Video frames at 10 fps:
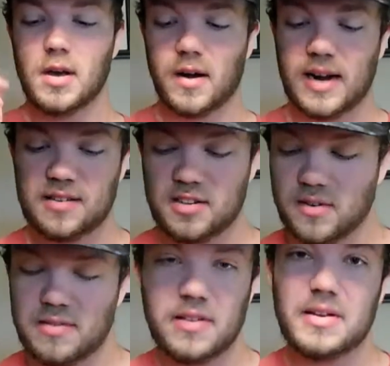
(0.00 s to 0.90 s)
All right,
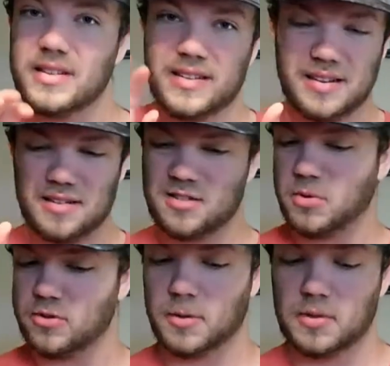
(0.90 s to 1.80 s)
so there is some
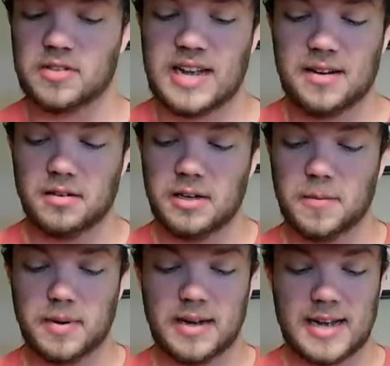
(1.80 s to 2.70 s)
more terminal tackle in here,
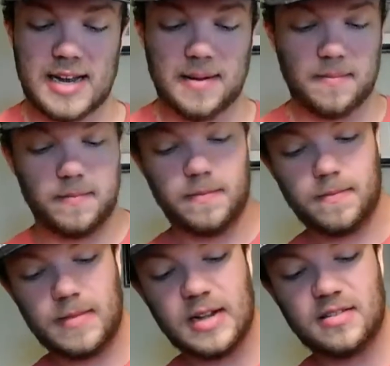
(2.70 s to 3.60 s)
but I am
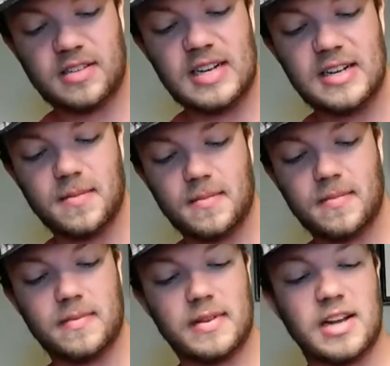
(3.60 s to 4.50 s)
not seeing them.
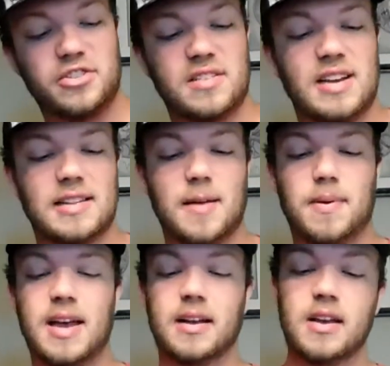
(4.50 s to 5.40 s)
Actually, I take that
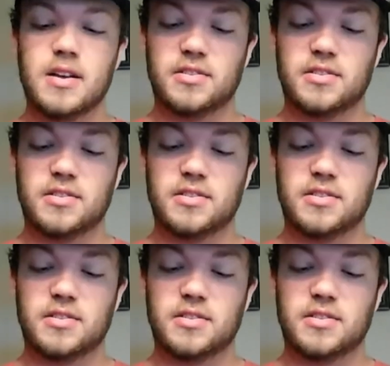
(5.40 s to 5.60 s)
back.